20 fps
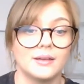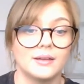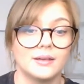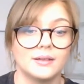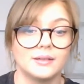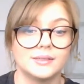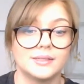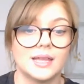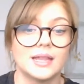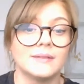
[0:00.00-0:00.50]

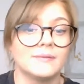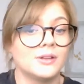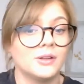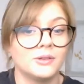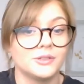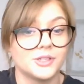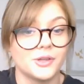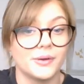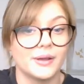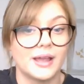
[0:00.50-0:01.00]
Sullivan
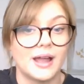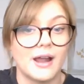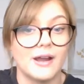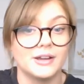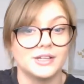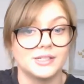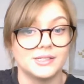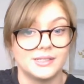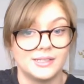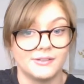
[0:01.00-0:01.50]
also
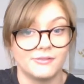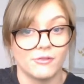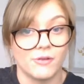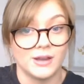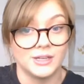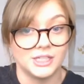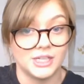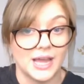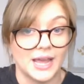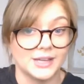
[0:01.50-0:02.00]
encourages
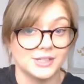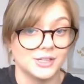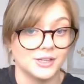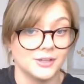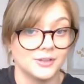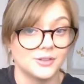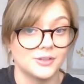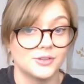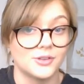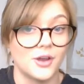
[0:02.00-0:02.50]

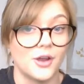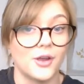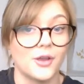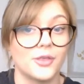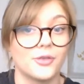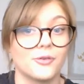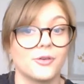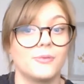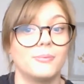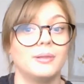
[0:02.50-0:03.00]
differentiation, so
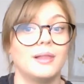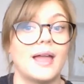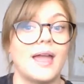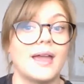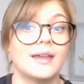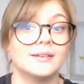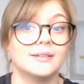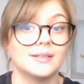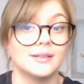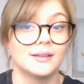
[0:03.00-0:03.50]
through
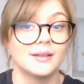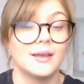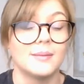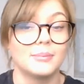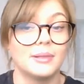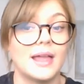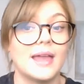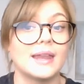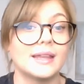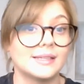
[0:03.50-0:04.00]

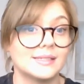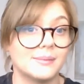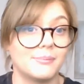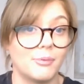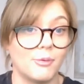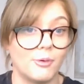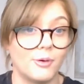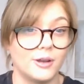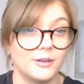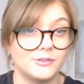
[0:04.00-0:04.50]
planning
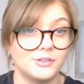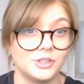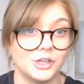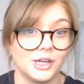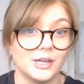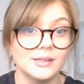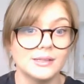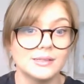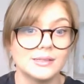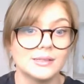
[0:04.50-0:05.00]
support of
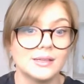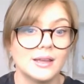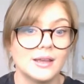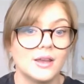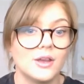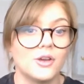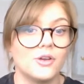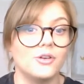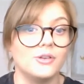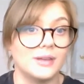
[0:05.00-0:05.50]
students
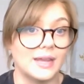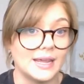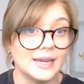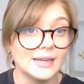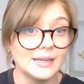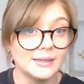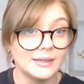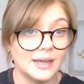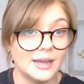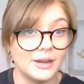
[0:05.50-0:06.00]
who need
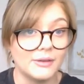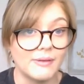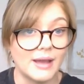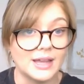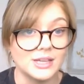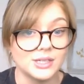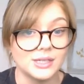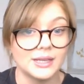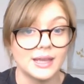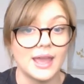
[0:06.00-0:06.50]
it and
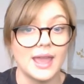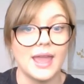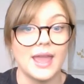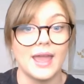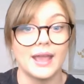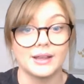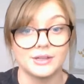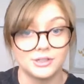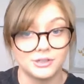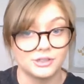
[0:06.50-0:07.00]
arranging
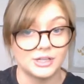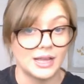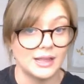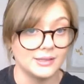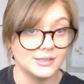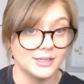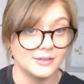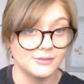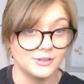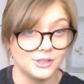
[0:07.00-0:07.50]
extra
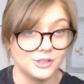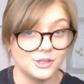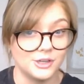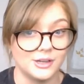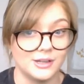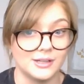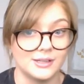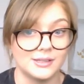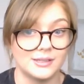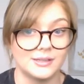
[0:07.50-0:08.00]
challenges for
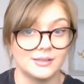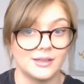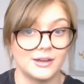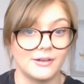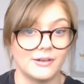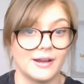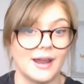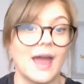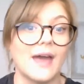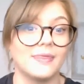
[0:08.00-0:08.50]
students that
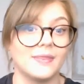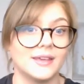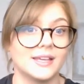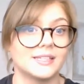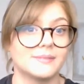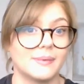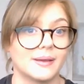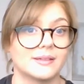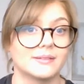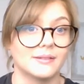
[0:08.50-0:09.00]
are at the
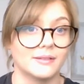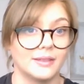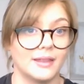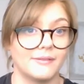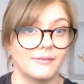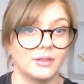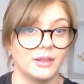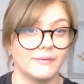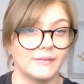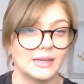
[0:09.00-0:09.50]
expected
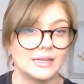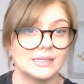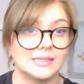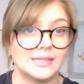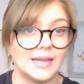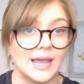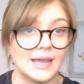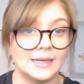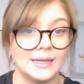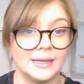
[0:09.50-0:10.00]
level of
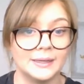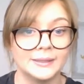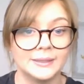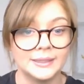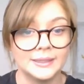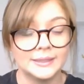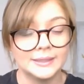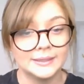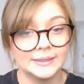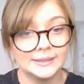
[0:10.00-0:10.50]
understanding.
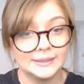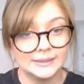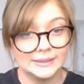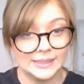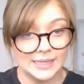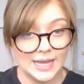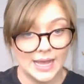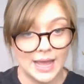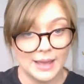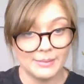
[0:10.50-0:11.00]

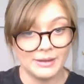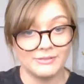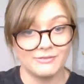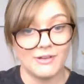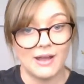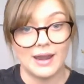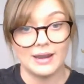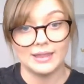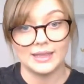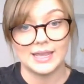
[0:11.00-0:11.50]
And
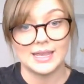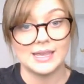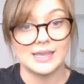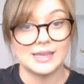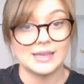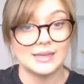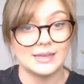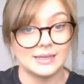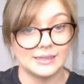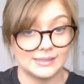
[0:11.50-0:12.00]
finally,
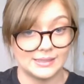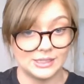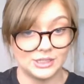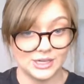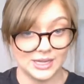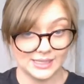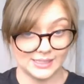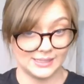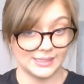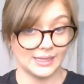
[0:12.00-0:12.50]
he
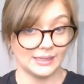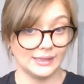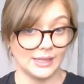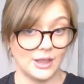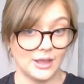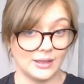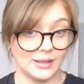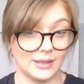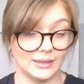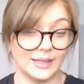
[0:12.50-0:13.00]
suggests that
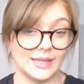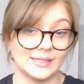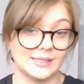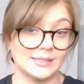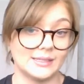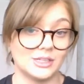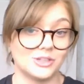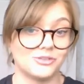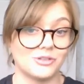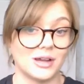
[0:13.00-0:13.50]

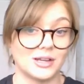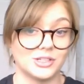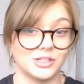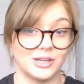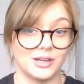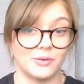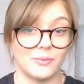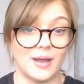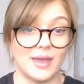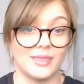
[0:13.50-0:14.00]
lessons are
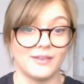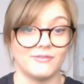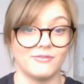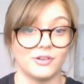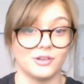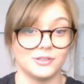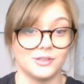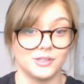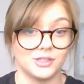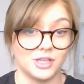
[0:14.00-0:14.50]
structured in a way that
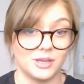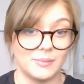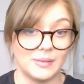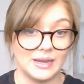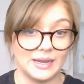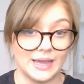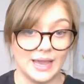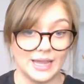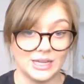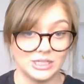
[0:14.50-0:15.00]
fosters
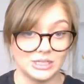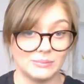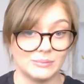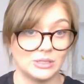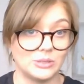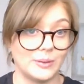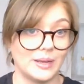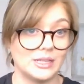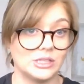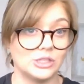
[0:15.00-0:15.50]
communication
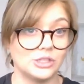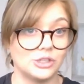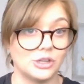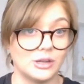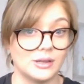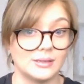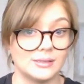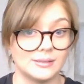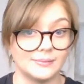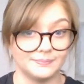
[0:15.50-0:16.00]
between students